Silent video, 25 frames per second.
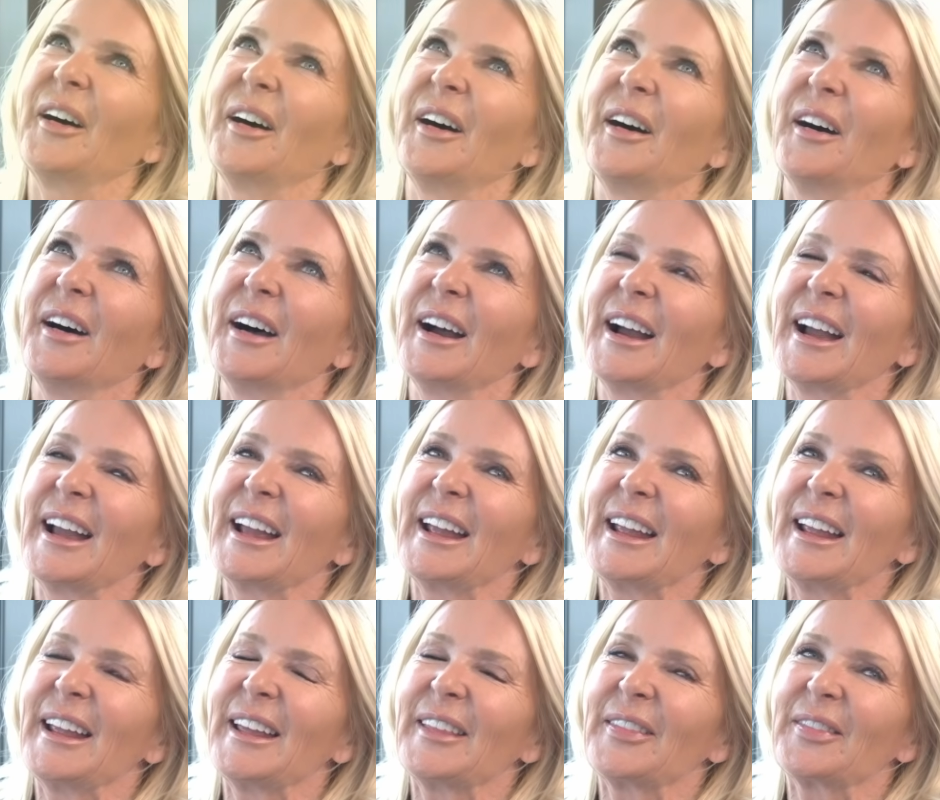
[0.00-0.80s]

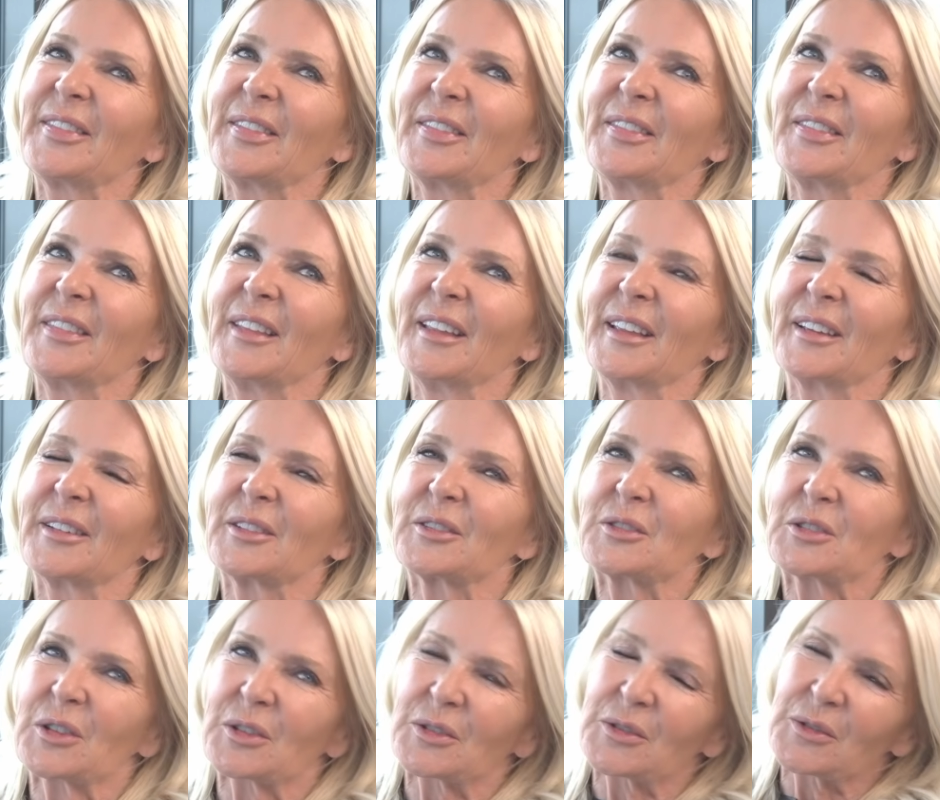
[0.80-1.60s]
I
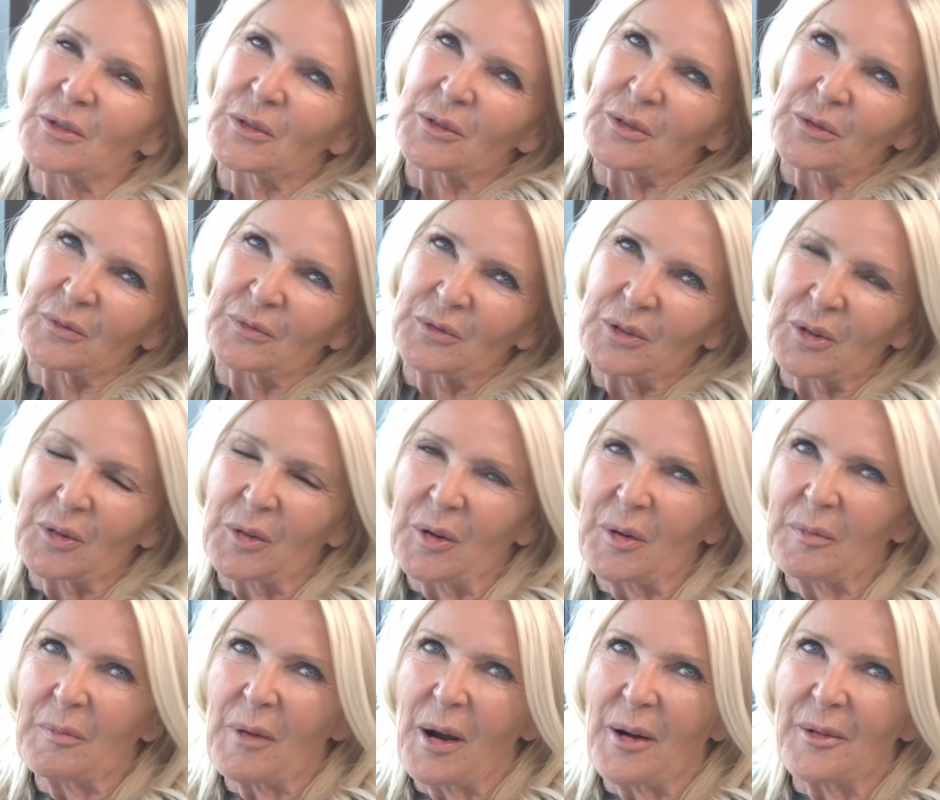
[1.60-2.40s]
just sort of
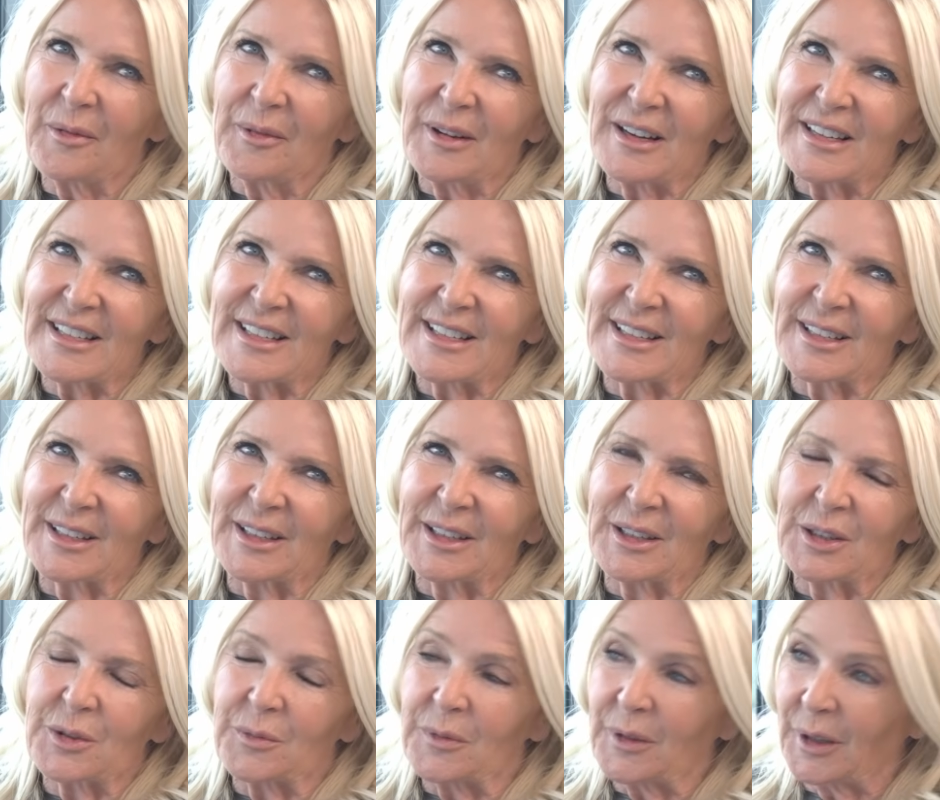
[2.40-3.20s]
doing my
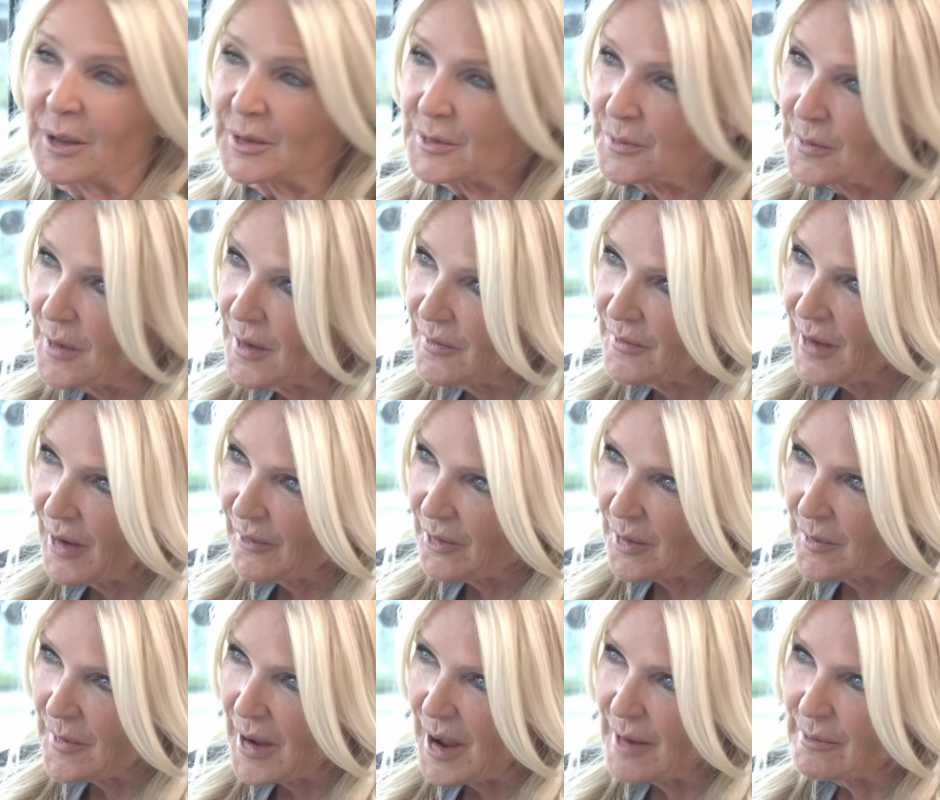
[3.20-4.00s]
research because we've
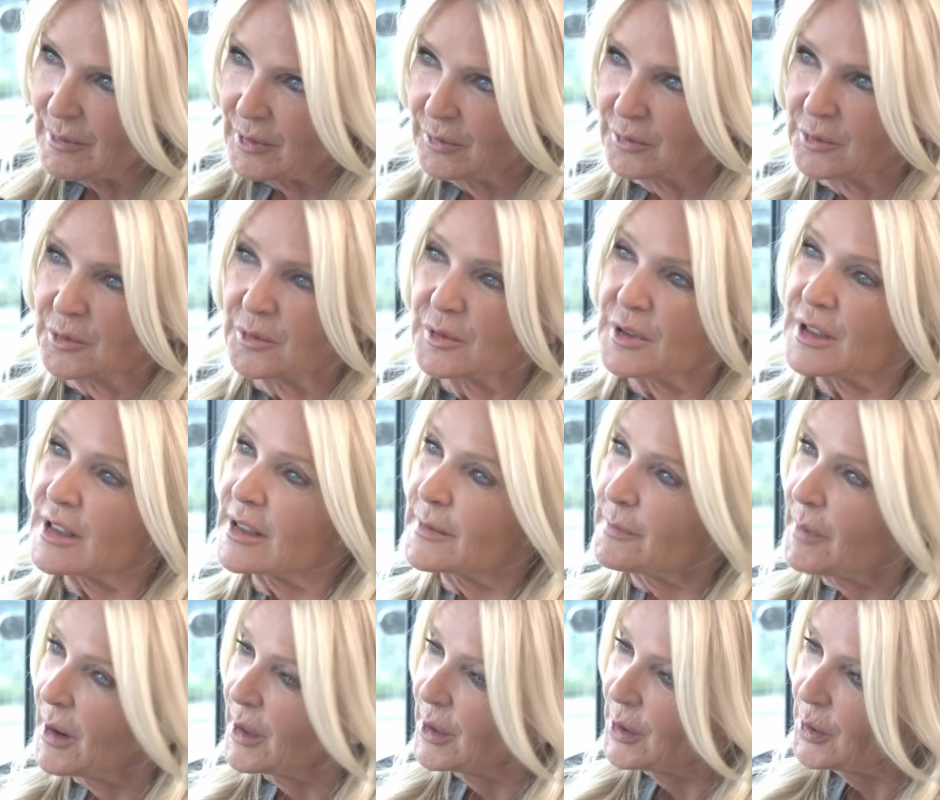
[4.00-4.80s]
never met before,
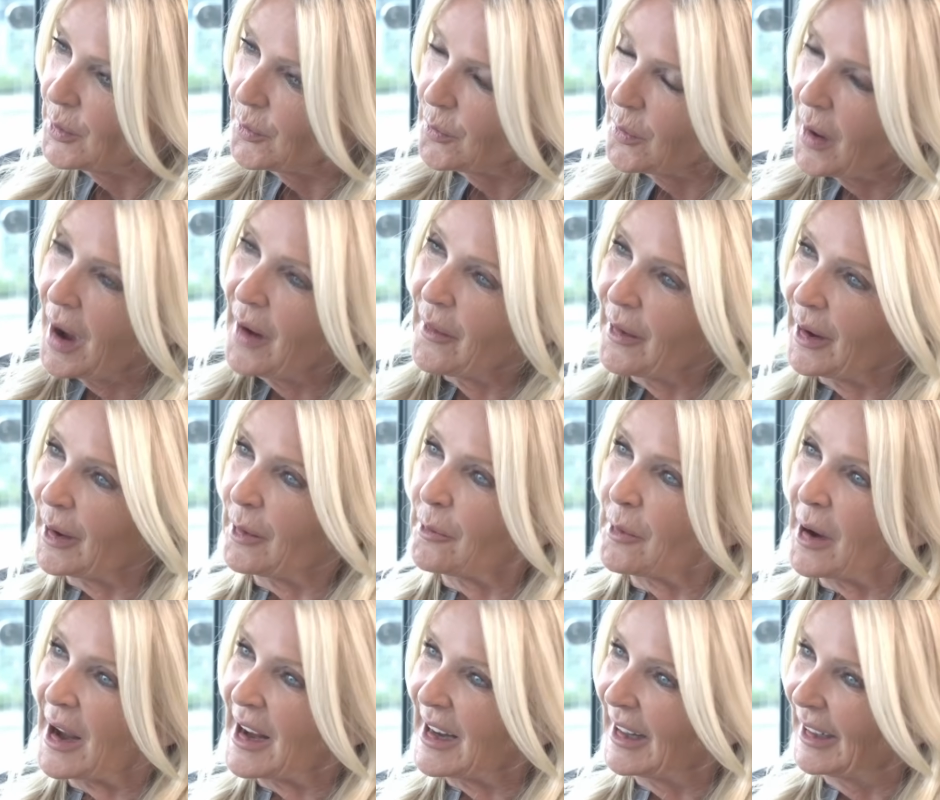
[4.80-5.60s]
despite you
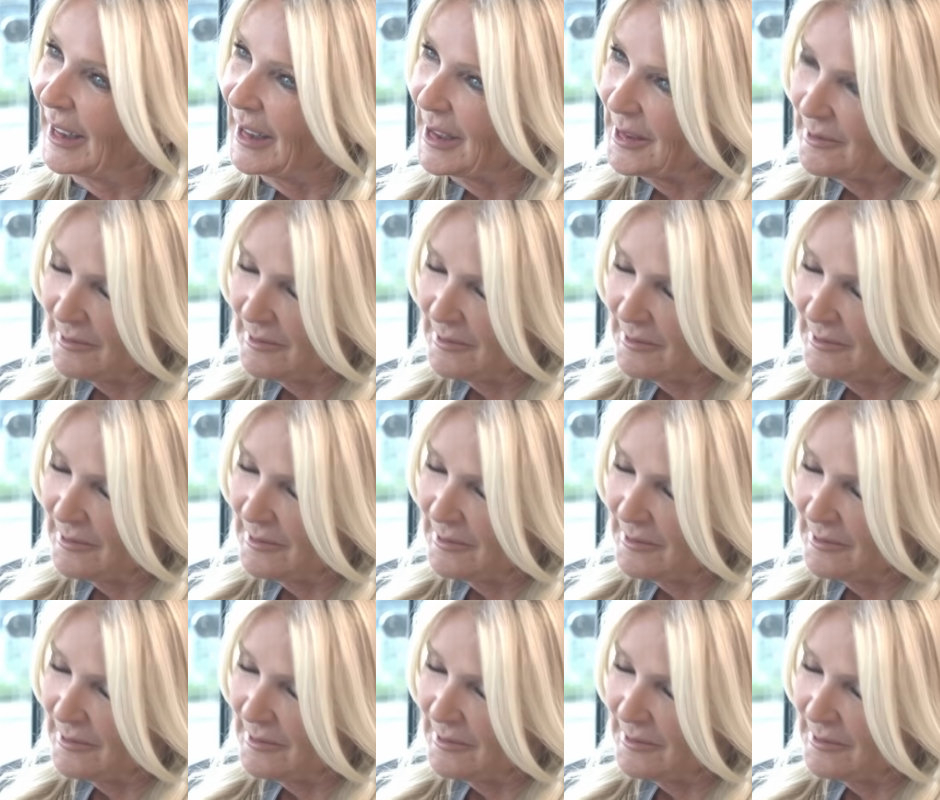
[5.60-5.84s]
wearing Wakeley,